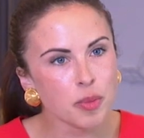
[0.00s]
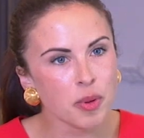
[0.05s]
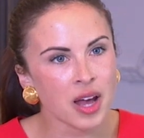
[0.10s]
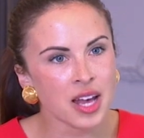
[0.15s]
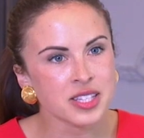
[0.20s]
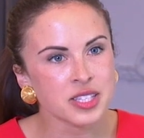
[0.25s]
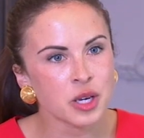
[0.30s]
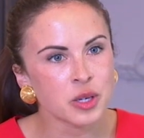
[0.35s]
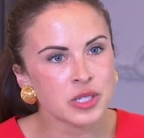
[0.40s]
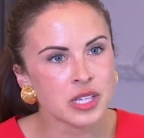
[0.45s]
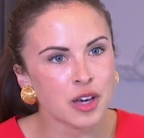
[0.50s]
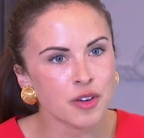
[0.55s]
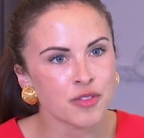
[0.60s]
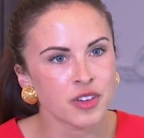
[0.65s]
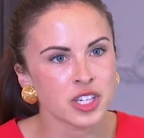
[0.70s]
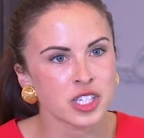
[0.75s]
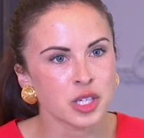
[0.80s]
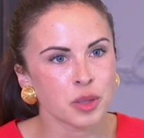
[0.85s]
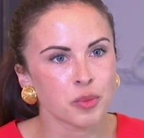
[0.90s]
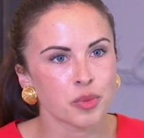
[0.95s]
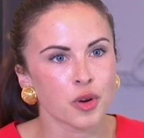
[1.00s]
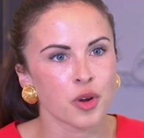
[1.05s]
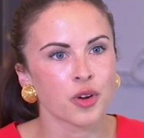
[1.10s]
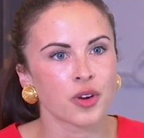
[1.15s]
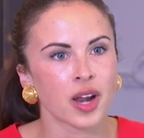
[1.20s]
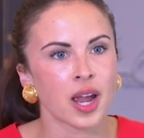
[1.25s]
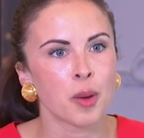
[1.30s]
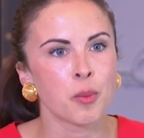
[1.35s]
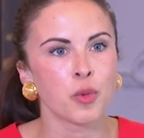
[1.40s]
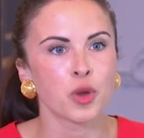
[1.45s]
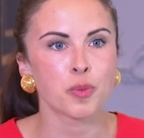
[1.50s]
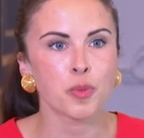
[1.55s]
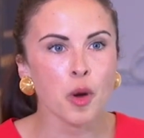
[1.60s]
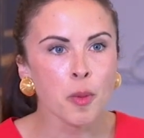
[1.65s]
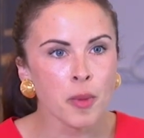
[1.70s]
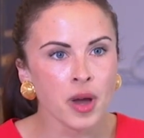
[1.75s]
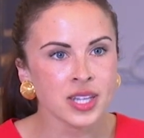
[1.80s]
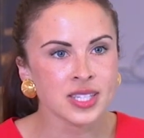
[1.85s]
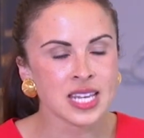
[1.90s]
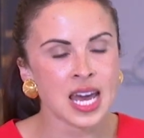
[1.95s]
Plaza Hotel finishing program with
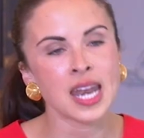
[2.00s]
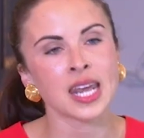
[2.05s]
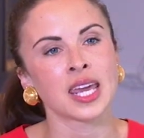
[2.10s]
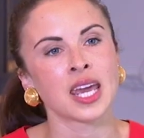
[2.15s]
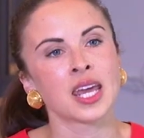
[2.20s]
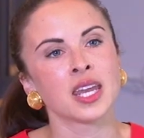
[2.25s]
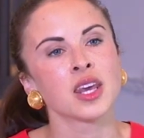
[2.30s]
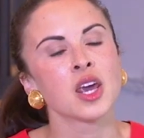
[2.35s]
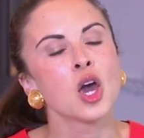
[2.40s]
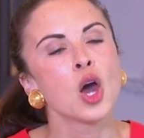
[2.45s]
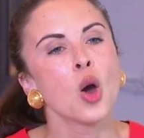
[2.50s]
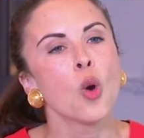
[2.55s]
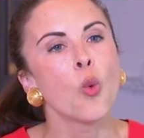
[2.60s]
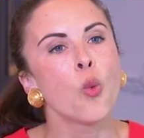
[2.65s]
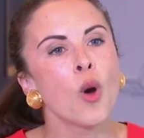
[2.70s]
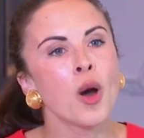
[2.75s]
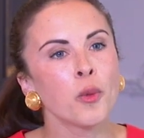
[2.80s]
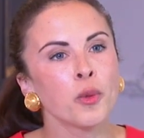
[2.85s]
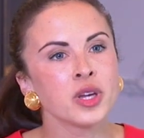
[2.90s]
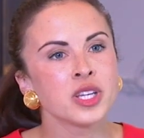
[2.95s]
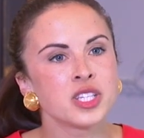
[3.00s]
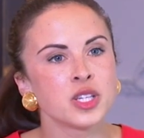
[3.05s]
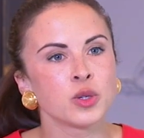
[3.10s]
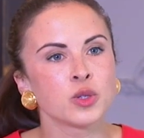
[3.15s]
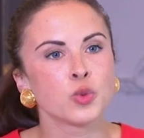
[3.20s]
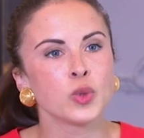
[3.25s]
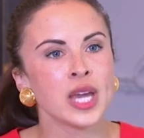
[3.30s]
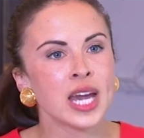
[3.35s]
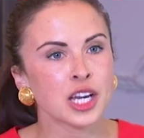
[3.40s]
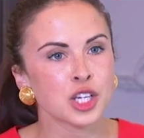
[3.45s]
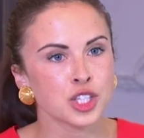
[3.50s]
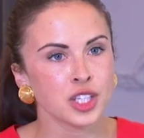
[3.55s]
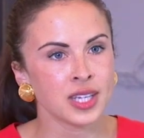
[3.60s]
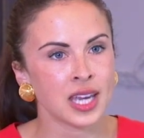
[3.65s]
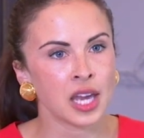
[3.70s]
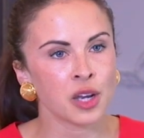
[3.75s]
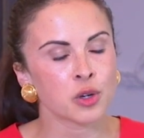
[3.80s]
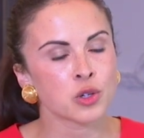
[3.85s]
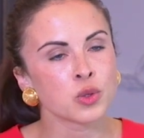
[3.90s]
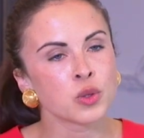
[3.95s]
Beaumont Etiquette, what we do is we actually
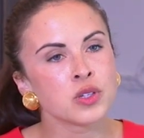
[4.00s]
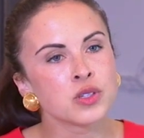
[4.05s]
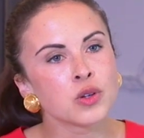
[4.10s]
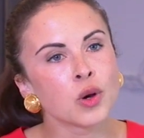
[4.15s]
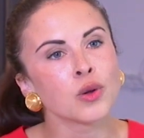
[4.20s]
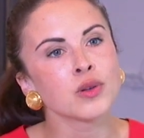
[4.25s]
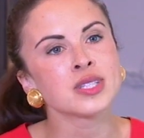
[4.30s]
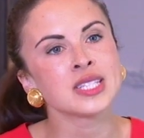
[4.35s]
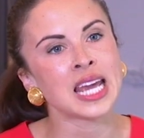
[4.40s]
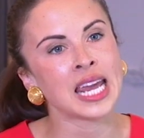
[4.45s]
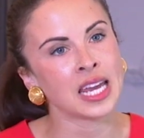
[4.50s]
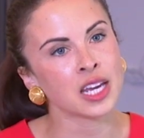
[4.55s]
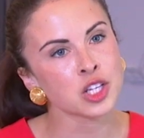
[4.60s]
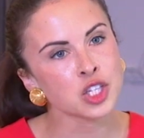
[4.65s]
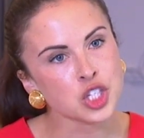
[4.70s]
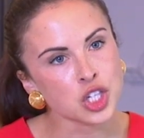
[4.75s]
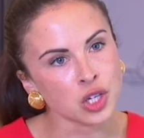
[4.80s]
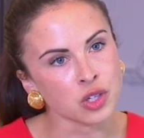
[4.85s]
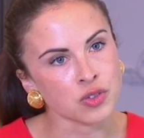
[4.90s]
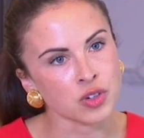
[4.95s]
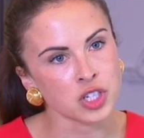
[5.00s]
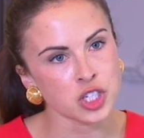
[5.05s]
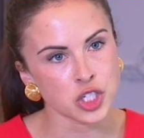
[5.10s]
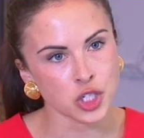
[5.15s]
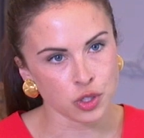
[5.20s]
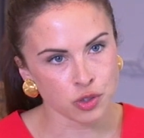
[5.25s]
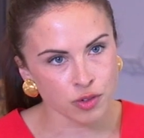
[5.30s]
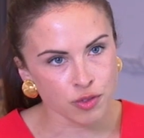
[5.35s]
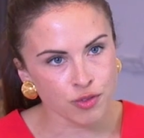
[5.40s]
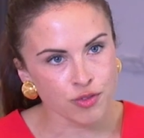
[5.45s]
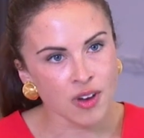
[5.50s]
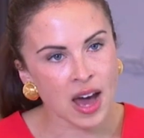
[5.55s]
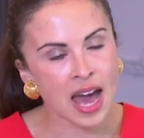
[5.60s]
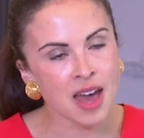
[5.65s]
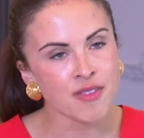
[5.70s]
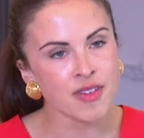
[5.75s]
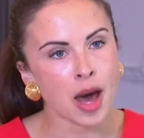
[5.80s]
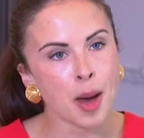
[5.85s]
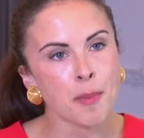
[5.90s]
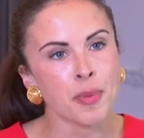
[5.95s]
cater to adults and children, children
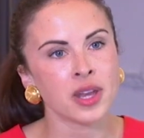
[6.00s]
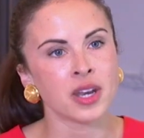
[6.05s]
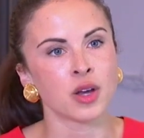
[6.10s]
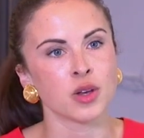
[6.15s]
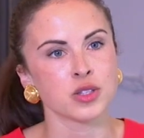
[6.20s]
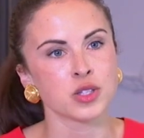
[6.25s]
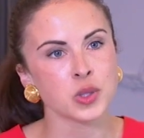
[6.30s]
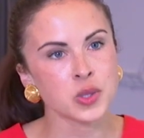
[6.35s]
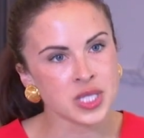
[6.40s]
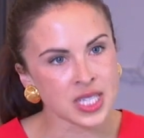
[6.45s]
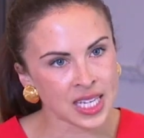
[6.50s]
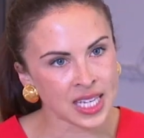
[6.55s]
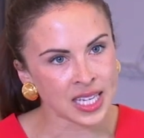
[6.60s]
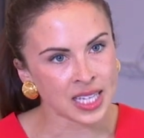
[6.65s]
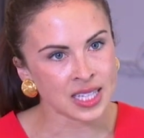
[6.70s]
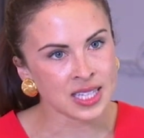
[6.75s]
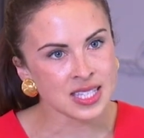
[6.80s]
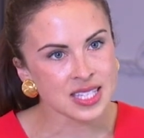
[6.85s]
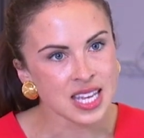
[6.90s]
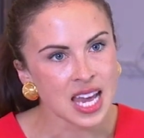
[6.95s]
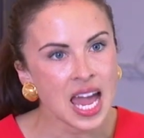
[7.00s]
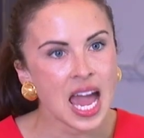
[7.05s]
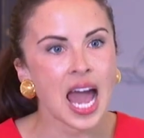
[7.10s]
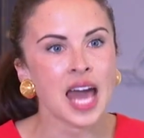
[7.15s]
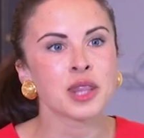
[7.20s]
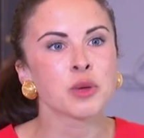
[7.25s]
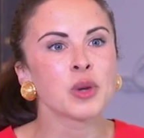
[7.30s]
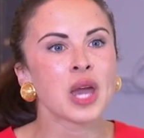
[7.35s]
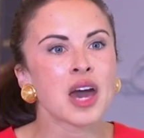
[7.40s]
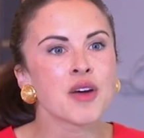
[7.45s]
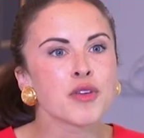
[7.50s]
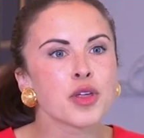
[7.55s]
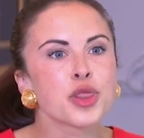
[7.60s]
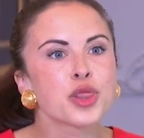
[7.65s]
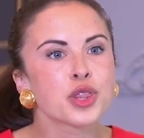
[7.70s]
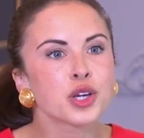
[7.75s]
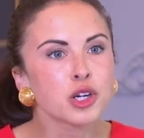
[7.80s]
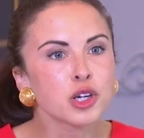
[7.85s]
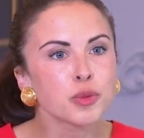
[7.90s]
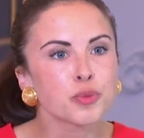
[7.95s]
5 up, and also teens. And then we have a
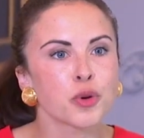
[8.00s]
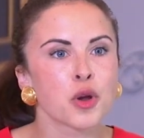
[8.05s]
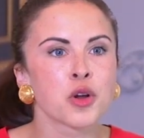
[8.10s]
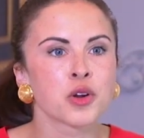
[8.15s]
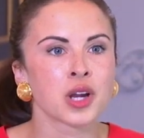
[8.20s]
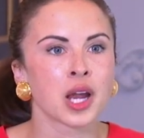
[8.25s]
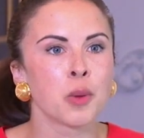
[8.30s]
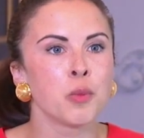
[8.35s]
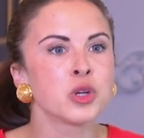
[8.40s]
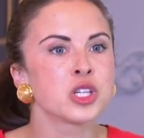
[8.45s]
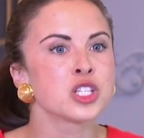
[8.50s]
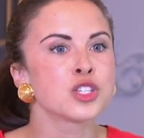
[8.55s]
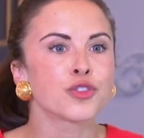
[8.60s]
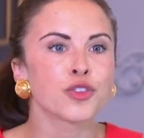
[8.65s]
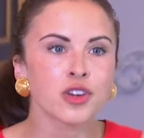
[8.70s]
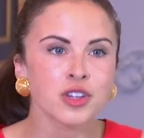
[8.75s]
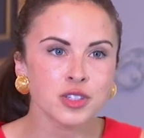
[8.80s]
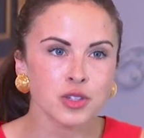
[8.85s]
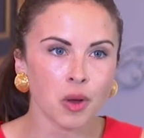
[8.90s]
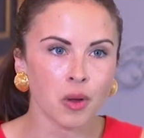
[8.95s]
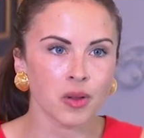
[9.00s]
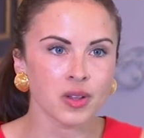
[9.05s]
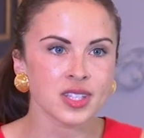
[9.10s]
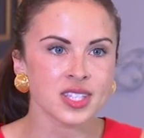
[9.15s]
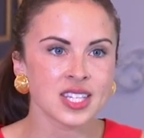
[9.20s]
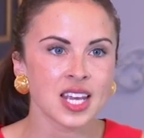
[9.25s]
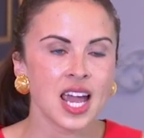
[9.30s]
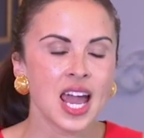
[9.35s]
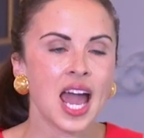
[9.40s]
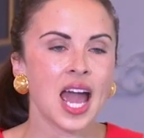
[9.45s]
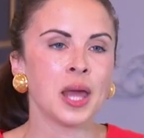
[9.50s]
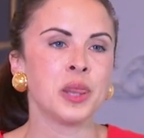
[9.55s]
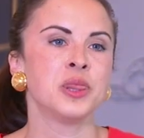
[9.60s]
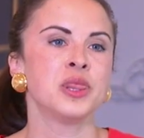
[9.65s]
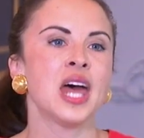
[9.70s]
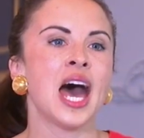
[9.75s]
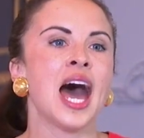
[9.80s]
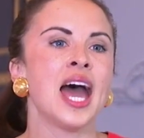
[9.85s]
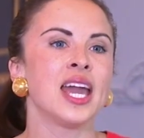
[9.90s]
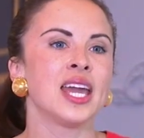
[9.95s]
third program, which is for adults.
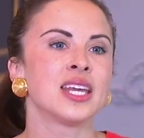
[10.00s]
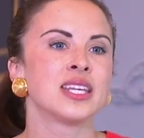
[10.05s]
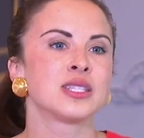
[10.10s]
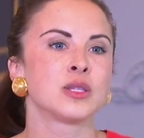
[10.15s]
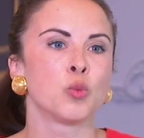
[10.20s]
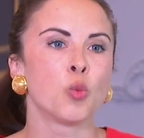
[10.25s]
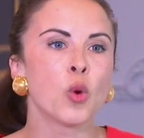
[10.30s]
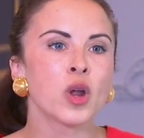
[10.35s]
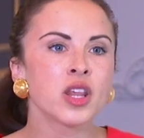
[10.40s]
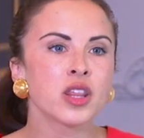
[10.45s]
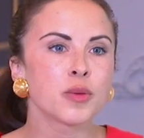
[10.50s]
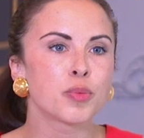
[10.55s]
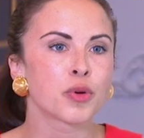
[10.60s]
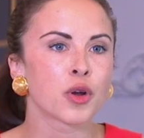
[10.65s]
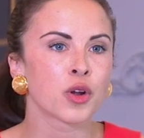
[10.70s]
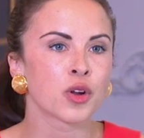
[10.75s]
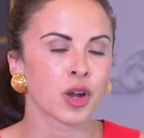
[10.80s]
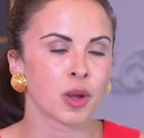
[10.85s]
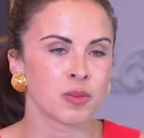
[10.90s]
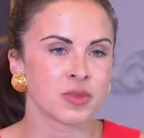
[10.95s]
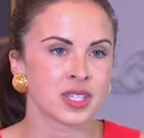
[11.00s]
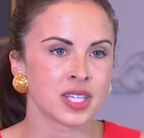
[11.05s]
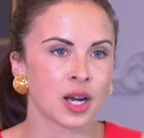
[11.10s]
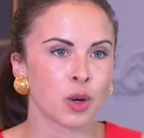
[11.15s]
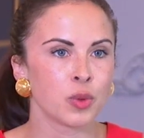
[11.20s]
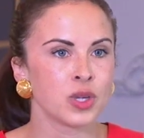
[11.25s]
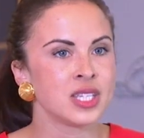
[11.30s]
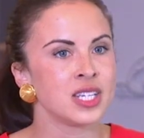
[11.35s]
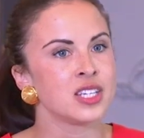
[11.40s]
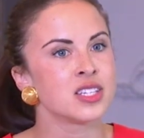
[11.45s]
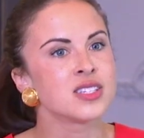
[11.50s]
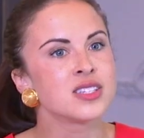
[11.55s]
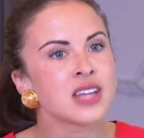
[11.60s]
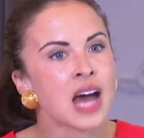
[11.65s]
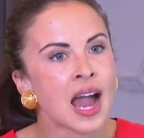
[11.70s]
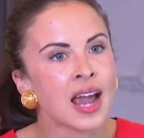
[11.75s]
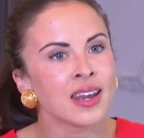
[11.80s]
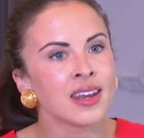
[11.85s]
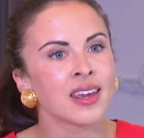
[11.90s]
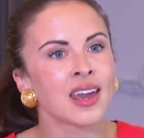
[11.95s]
And that is in one of the programs there, we teach
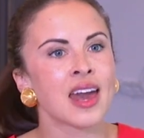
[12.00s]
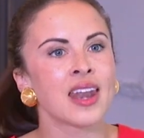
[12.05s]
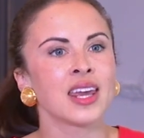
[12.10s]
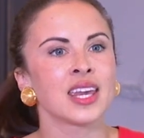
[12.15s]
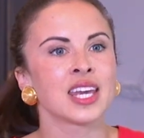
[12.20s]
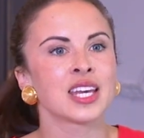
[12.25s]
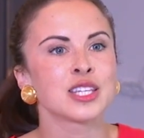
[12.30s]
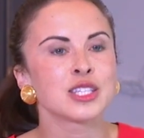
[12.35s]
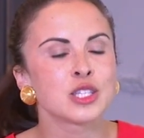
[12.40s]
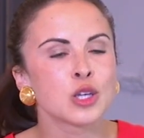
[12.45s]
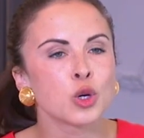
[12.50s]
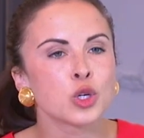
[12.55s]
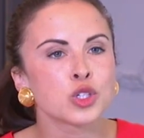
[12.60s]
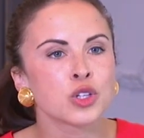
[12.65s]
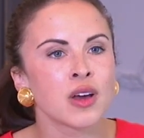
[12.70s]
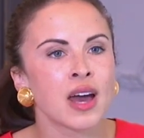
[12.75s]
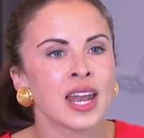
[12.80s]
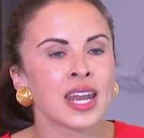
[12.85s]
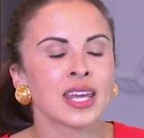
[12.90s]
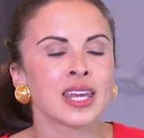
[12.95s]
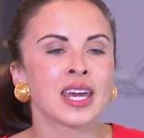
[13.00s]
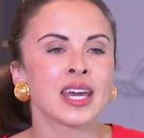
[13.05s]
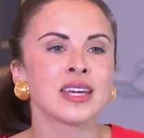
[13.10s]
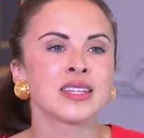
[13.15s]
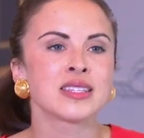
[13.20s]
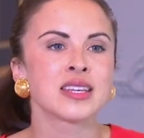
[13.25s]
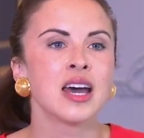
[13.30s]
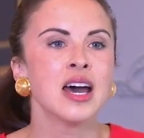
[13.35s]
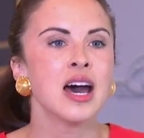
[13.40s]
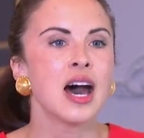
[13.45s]
dining etiquette, social etiquette,